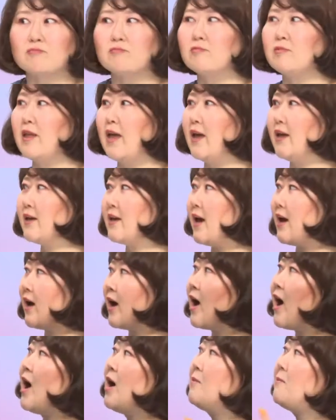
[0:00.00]
they can
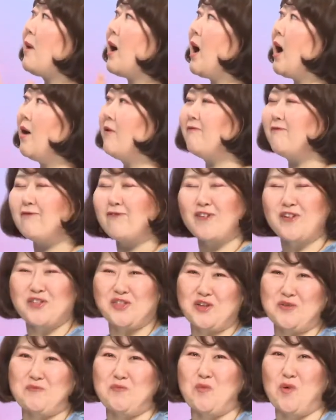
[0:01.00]
come up from
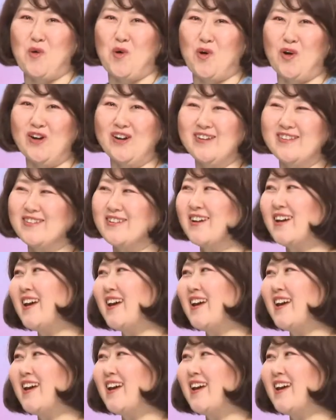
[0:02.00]
a board